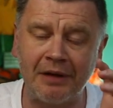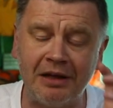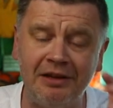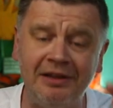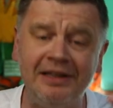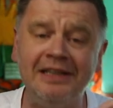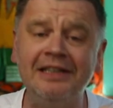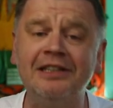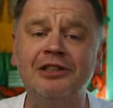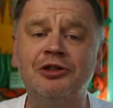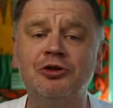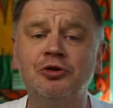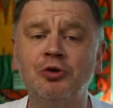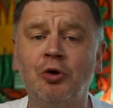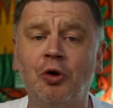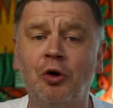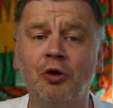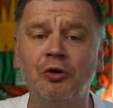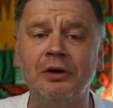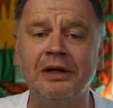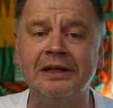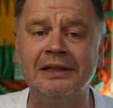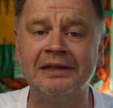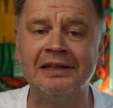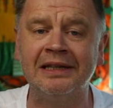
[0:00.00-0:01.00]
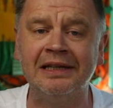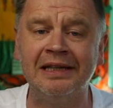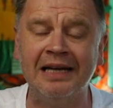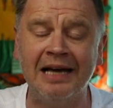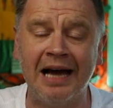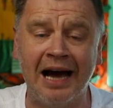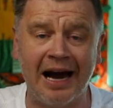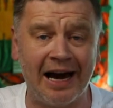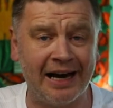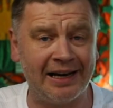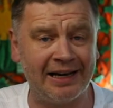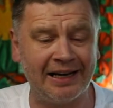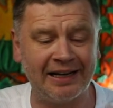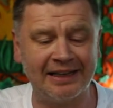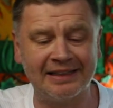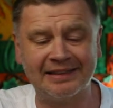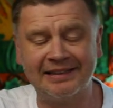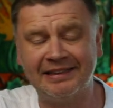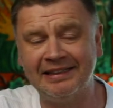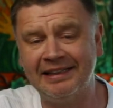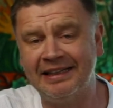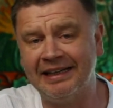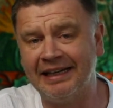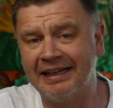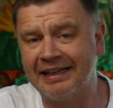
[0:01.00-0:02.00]
these stories, and like I
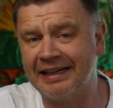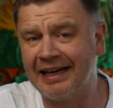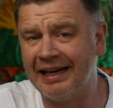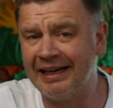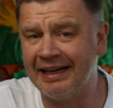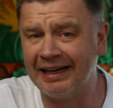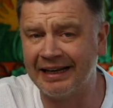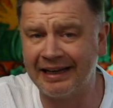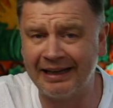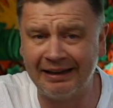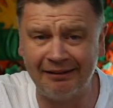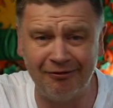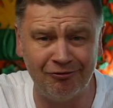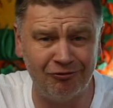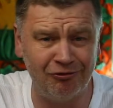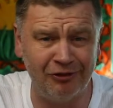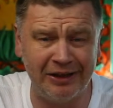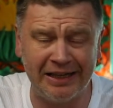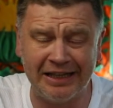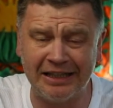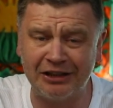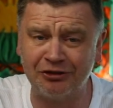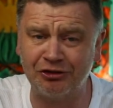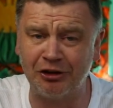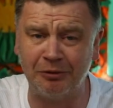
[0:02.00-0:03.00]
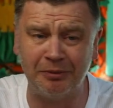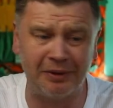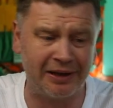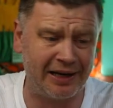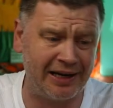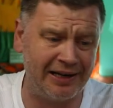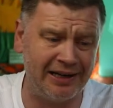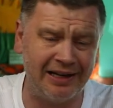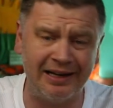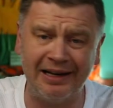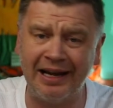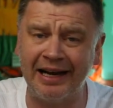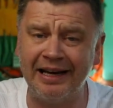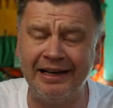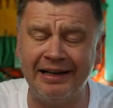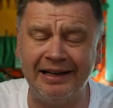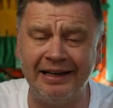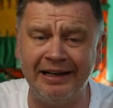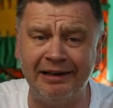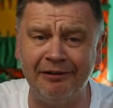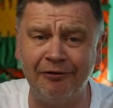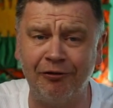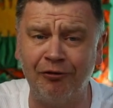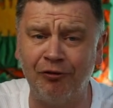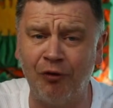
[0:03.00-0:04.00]
say, it kind of ranged from the kind of
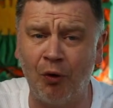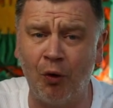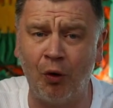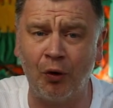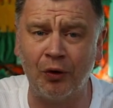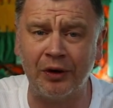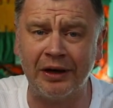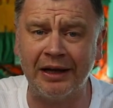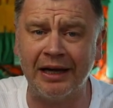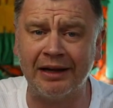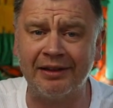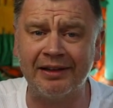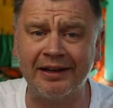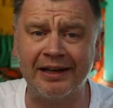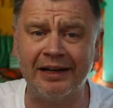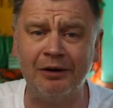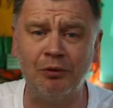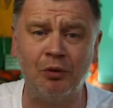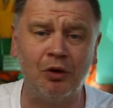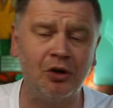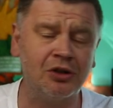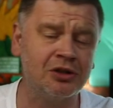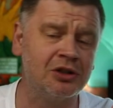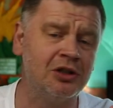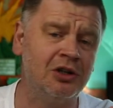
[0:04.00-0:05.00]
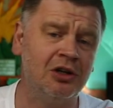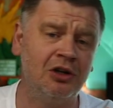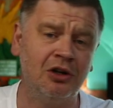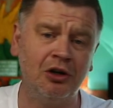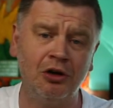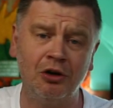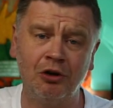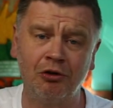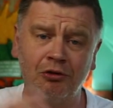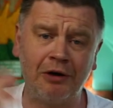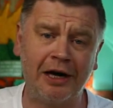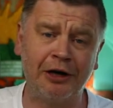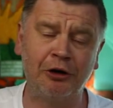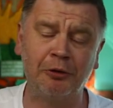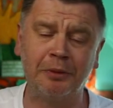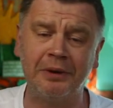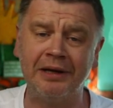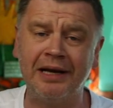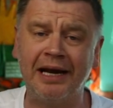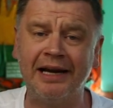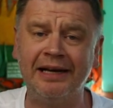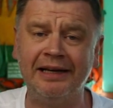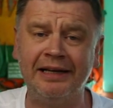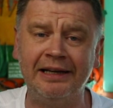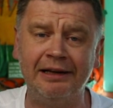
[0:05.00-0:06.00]
1940, I think it was, right up to
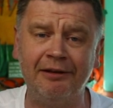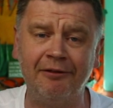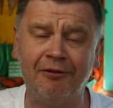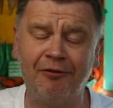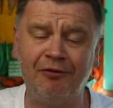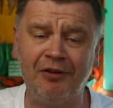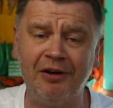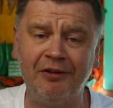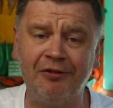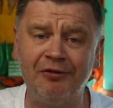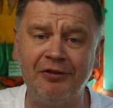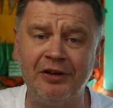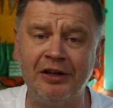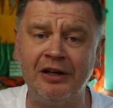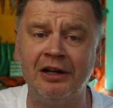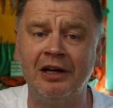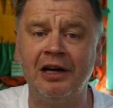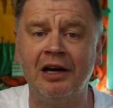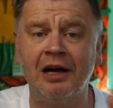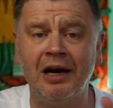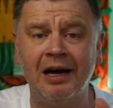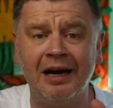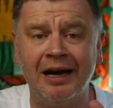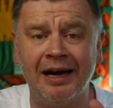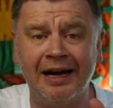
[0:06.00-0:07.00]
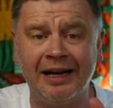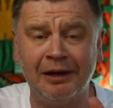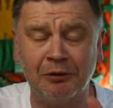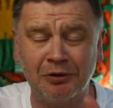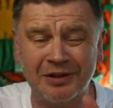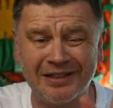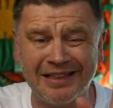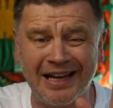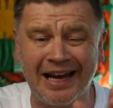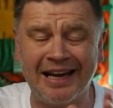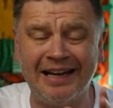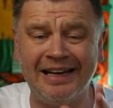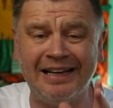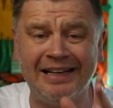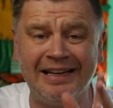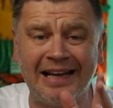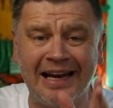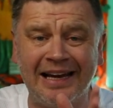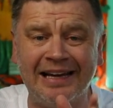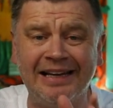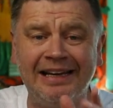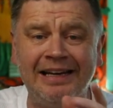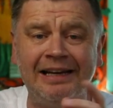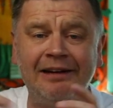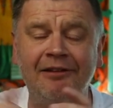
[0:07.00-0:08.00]
1950. And it was in
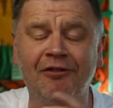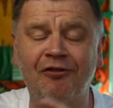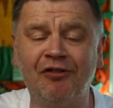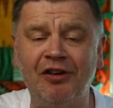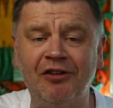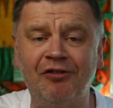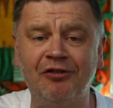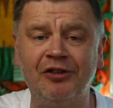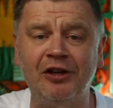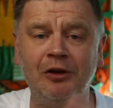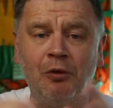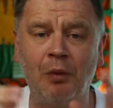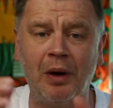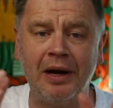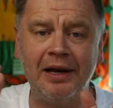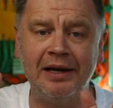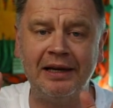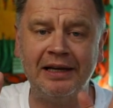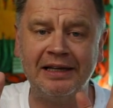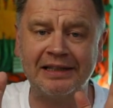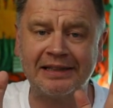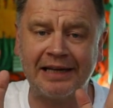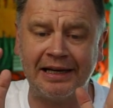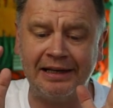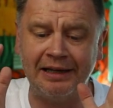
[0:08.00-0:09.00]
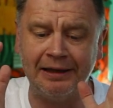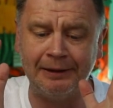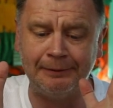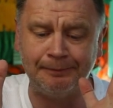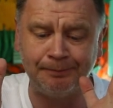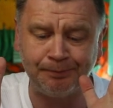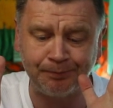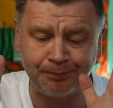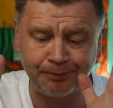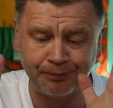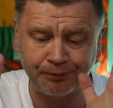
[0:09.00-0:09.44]
1950 when this kind of